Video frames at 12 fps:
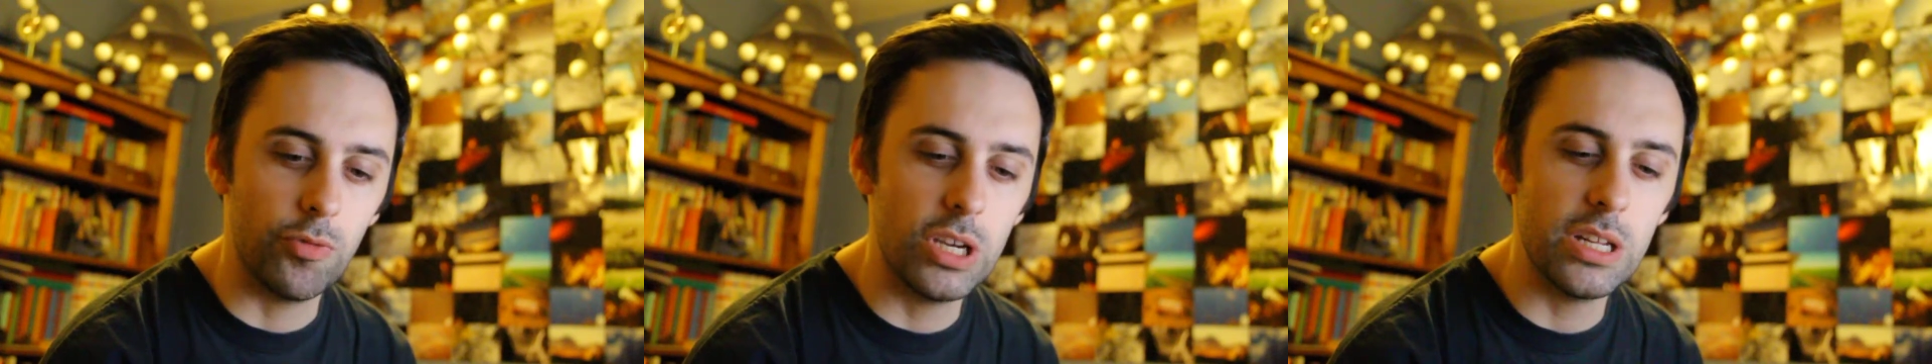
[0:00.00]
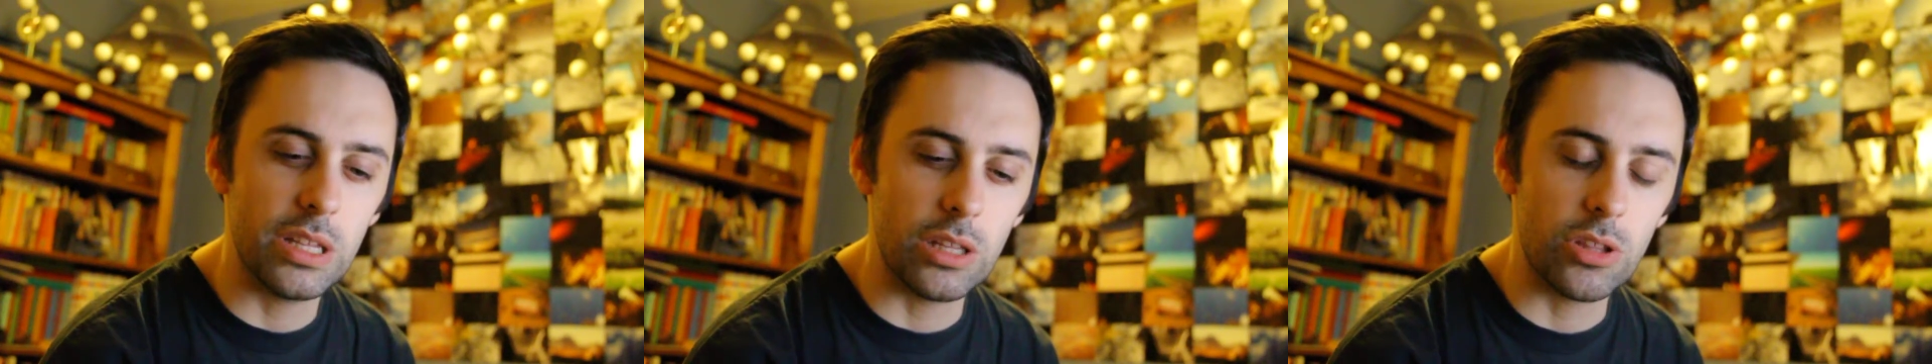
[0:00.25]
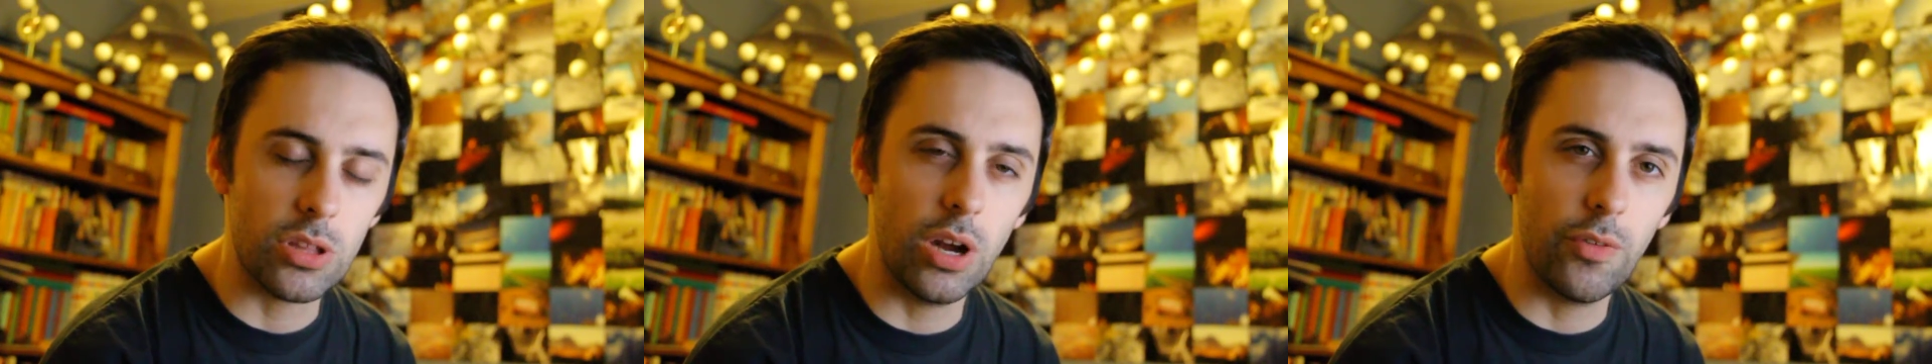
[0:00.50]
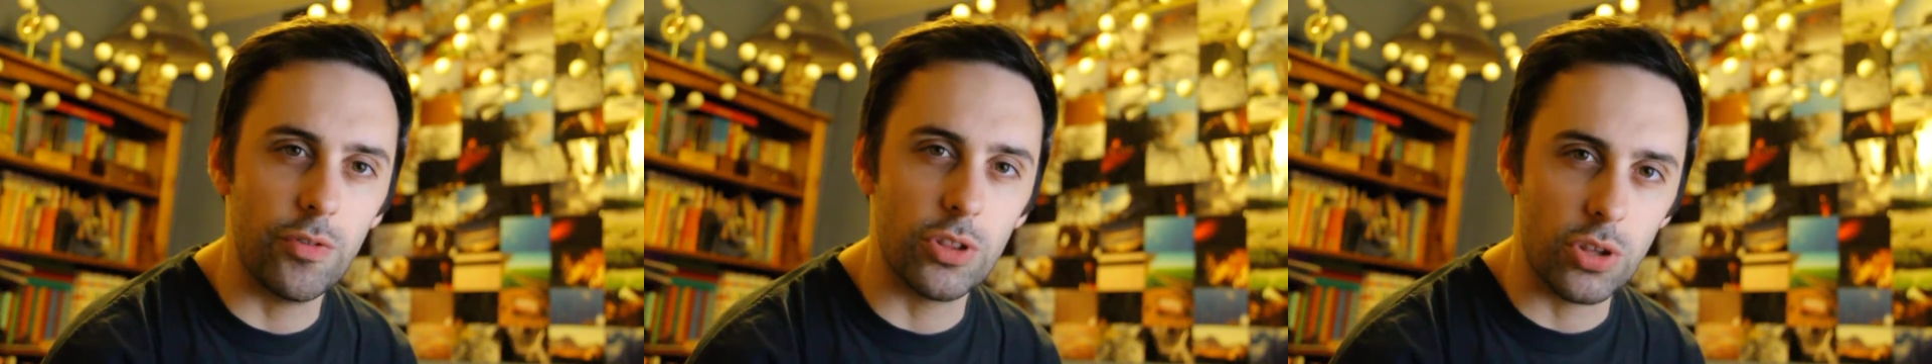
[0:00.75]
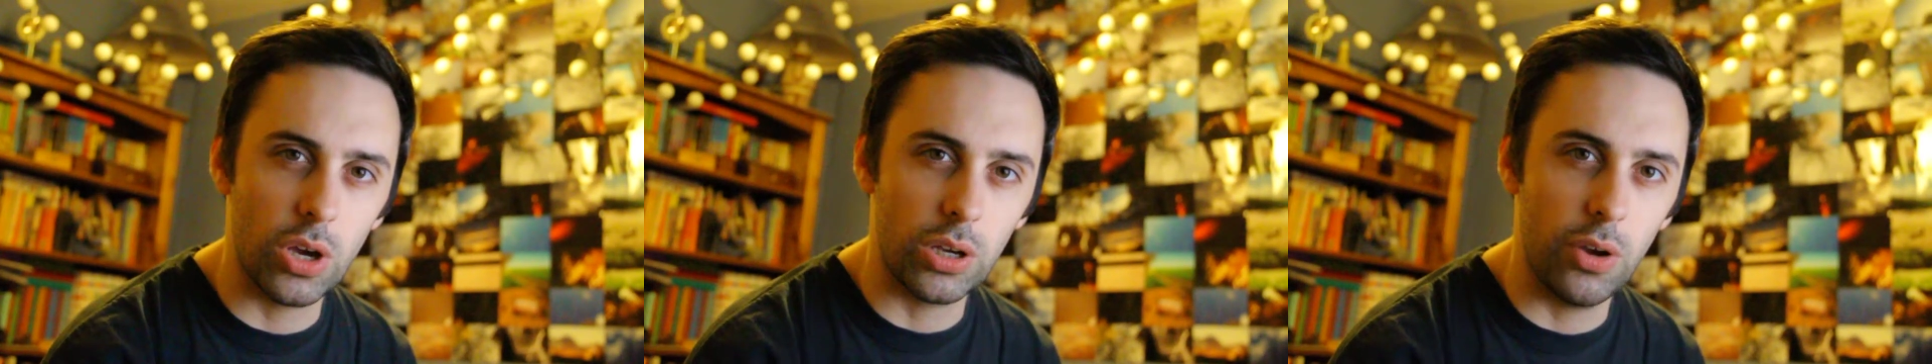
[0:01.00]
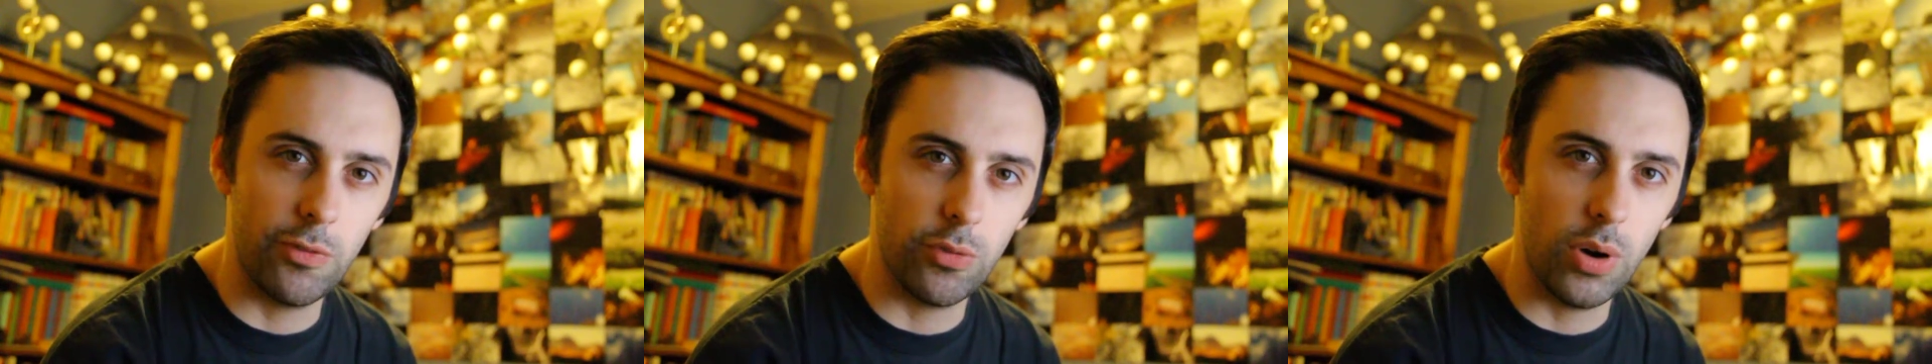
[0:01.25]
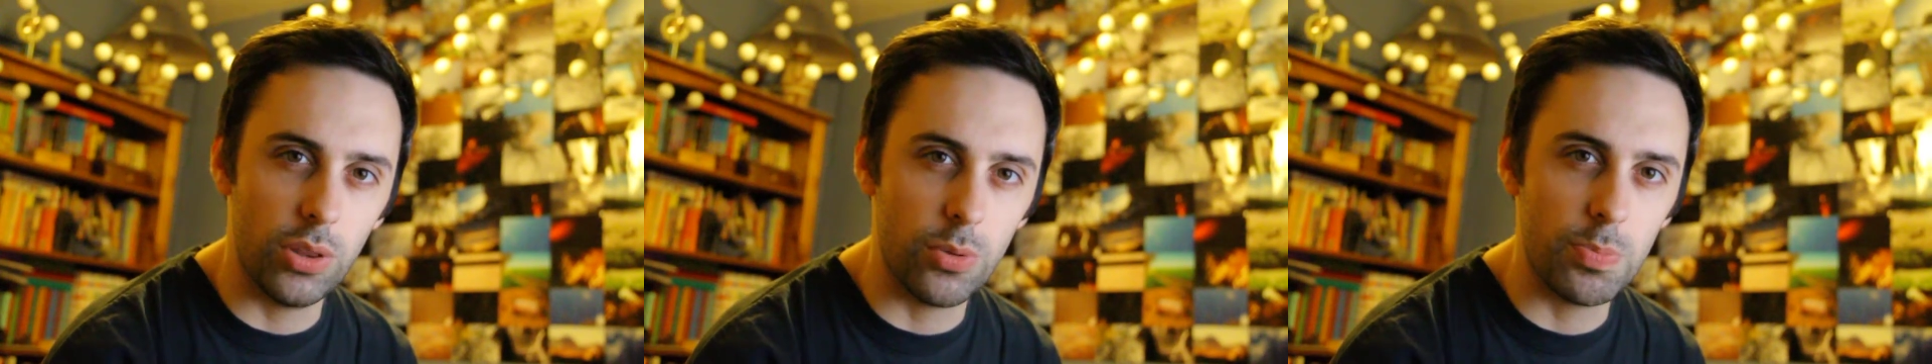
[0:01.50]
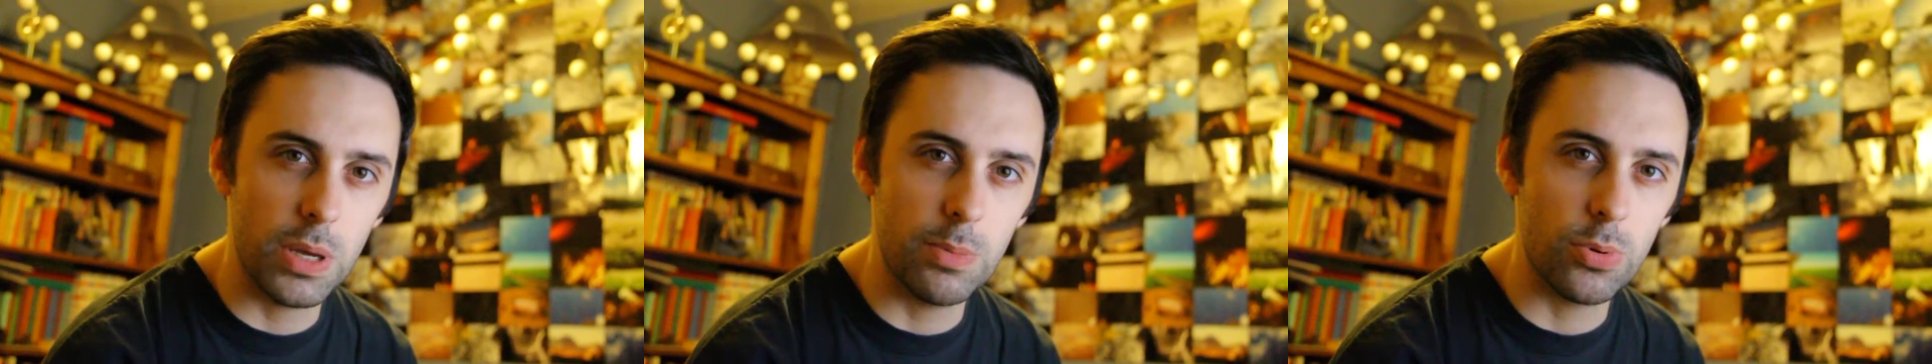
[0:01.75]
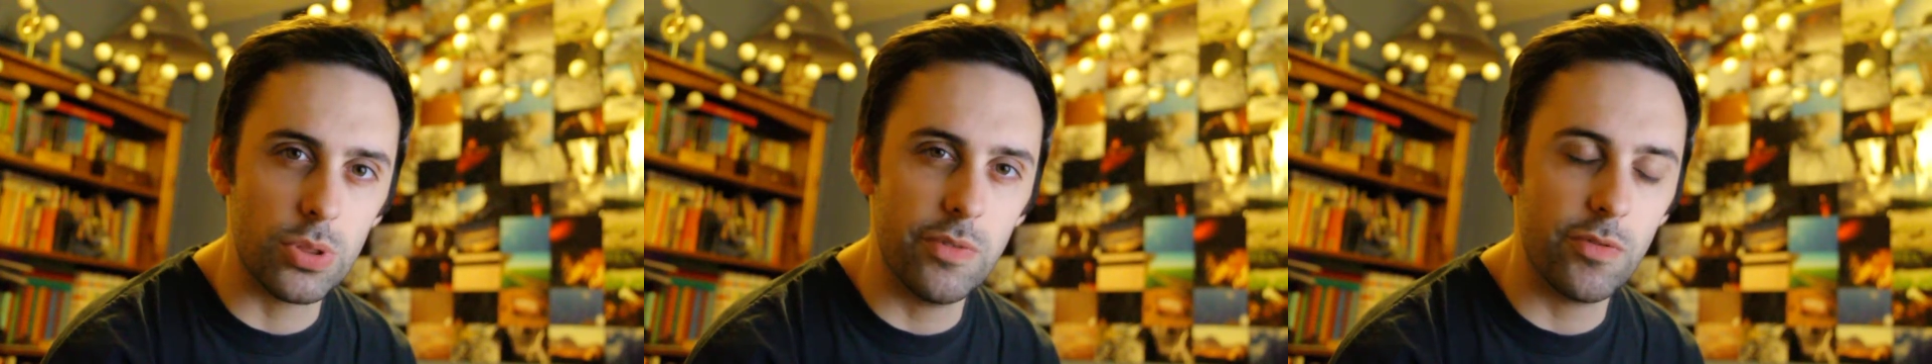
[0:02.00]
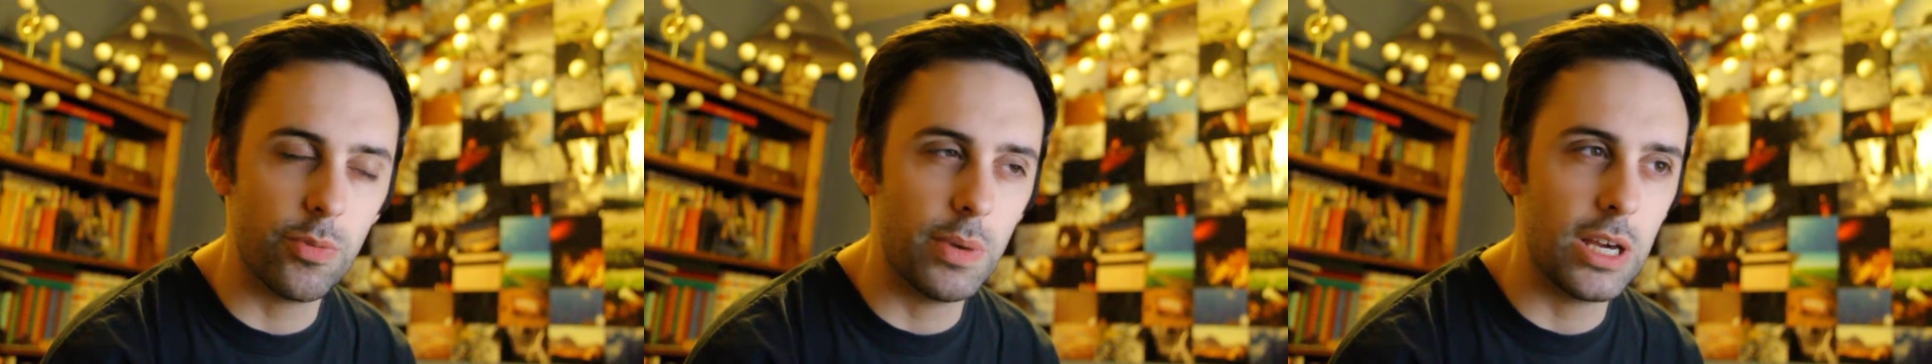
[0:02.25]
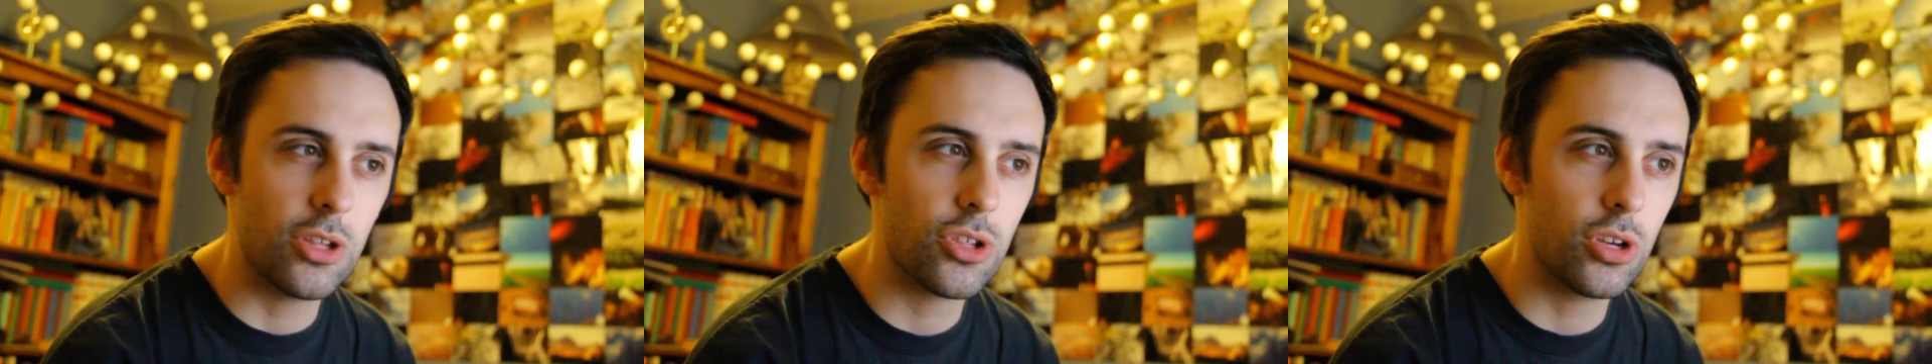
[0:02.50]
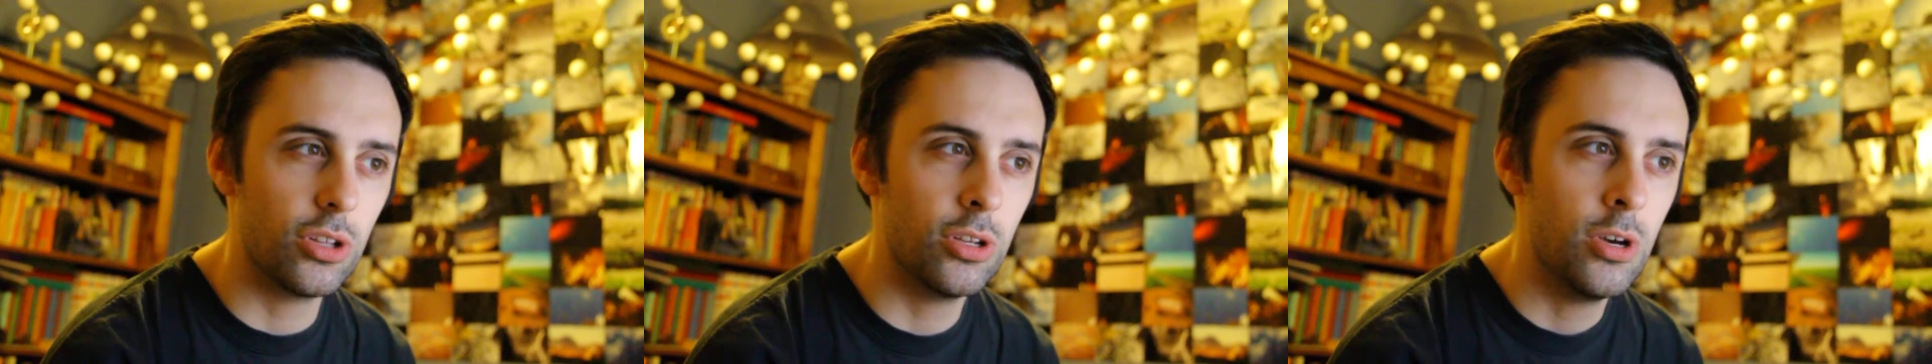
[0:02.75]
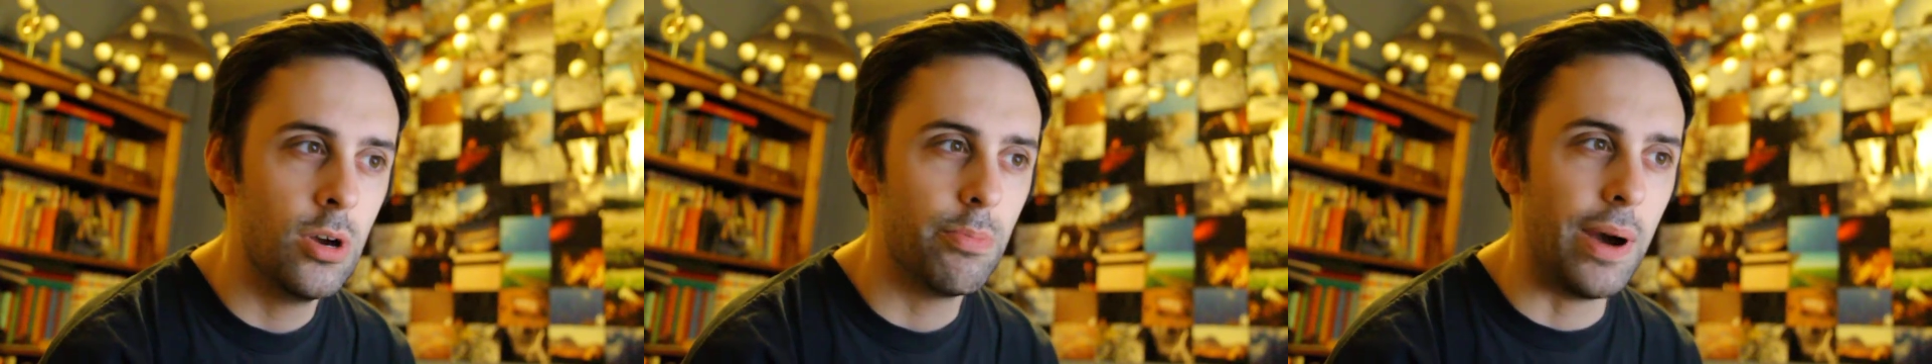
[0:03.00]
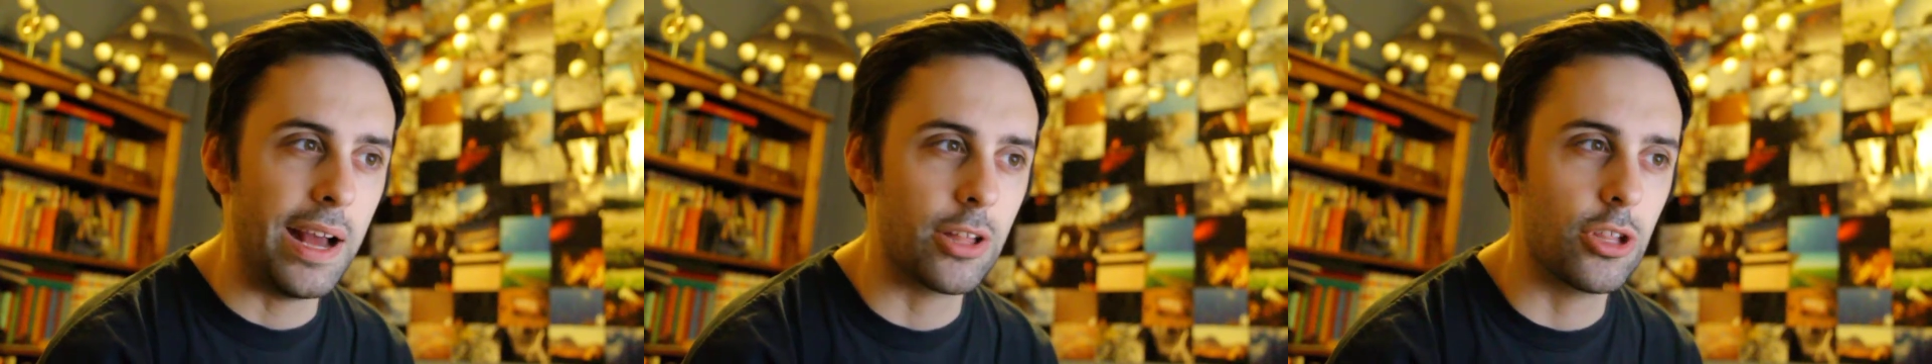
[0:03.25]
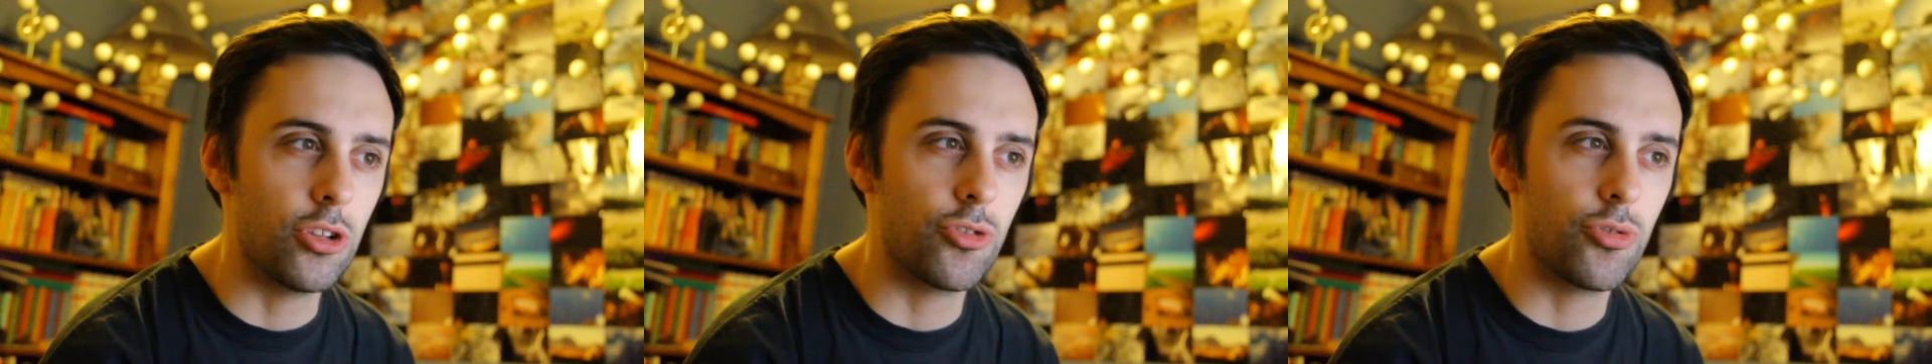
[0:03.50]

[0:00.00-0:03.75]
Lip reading: reading stuff is going over other people's information, but actually